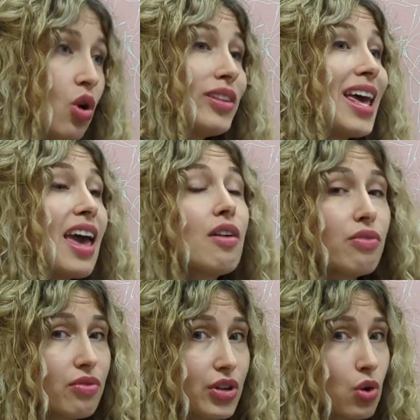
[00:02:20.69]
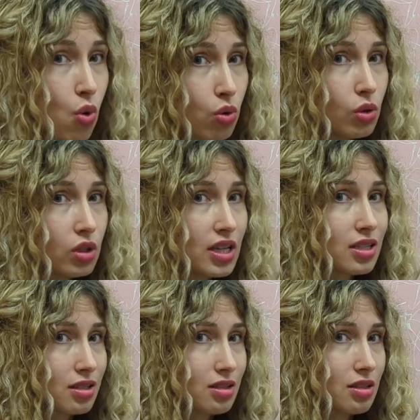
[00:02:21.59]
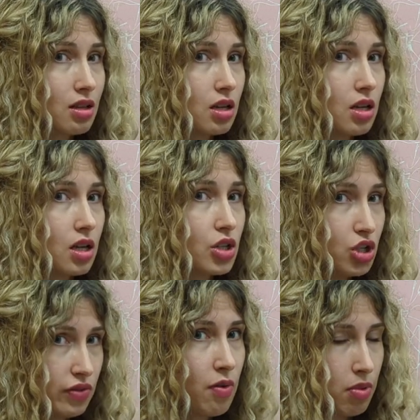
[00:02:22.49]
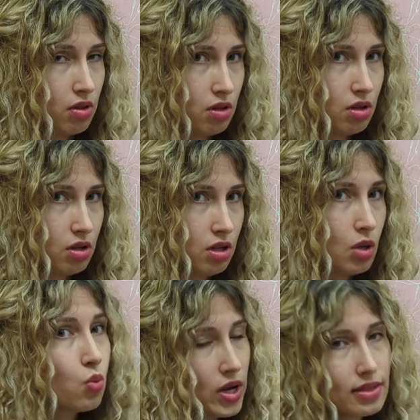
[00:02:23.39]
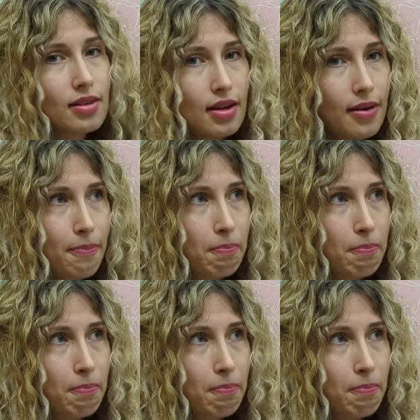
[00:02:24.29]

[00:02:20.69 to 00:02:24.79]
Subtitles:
Not every goal is achievable in one sitting.